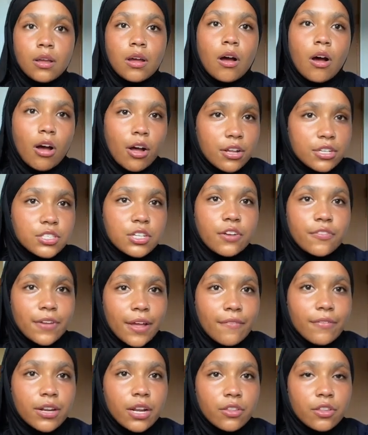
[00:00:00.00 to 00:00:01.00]
Also, if you
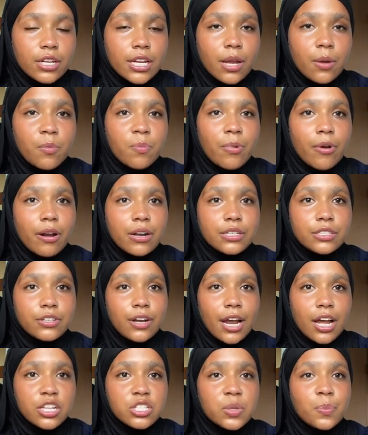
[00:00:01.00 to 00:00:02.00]
have another day of
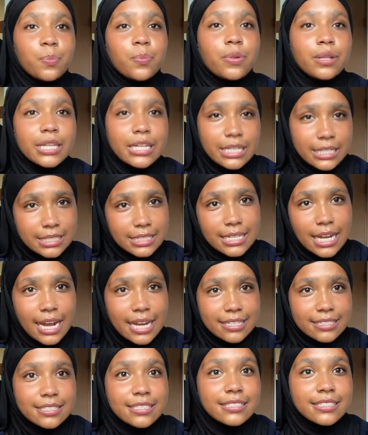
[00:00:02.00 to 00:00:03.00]
tryouts, please
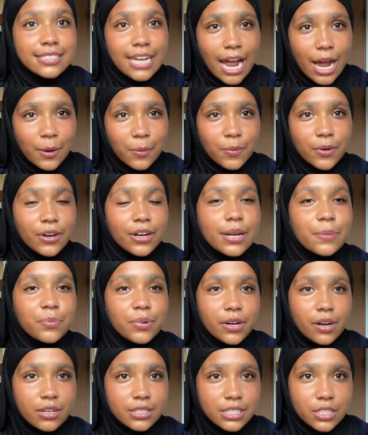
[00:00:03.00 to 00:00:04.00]
guys, shower and
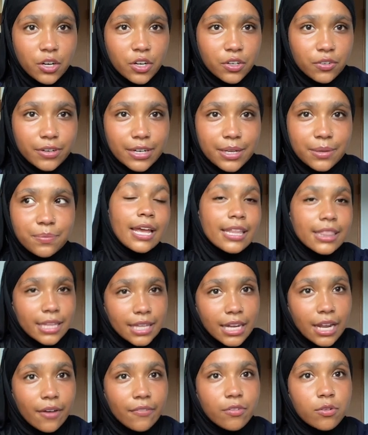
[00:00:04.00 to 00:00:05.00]
put on deodorant. And
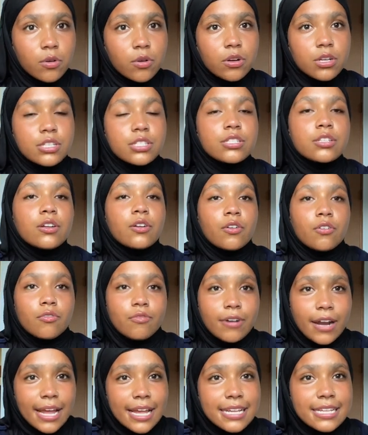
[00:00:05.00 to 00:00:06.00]
then of course,
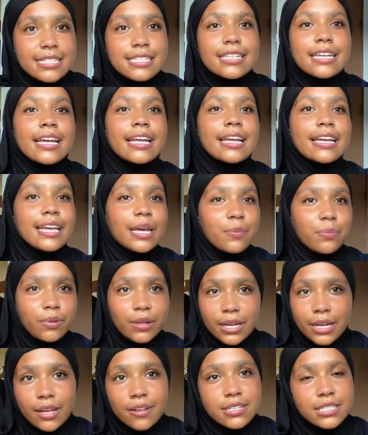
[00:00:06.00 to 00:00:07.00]
rest and get
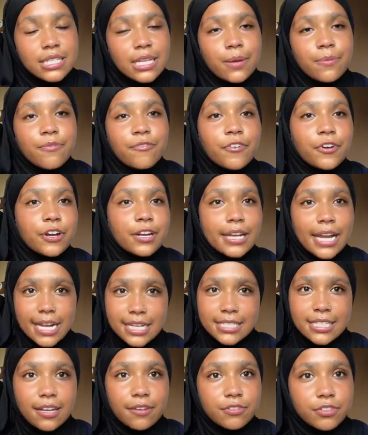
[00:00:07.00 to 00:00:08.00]
plenty of sleep for your next
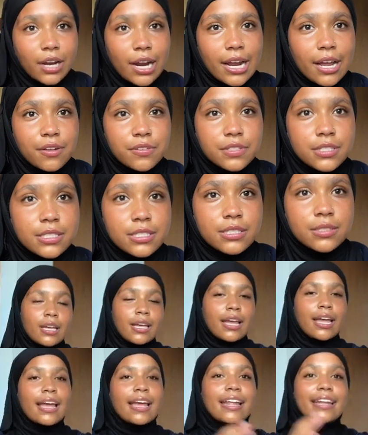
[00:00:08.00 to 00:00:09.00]
day of tryouts.
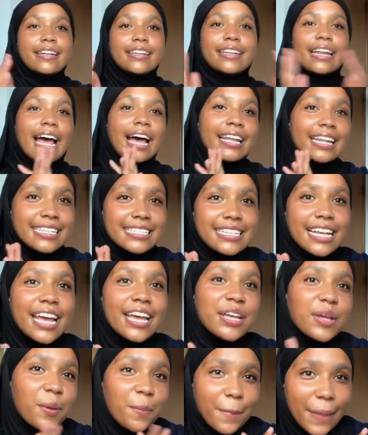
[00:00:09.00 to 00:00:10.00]
Now let's say
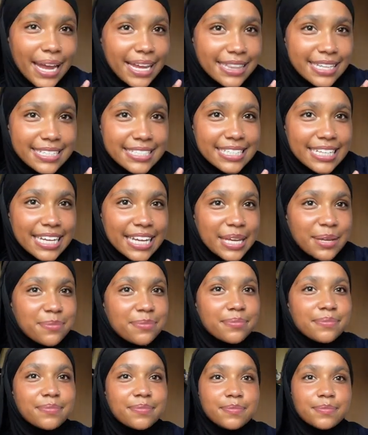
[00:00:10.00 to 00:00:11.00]
you made the team.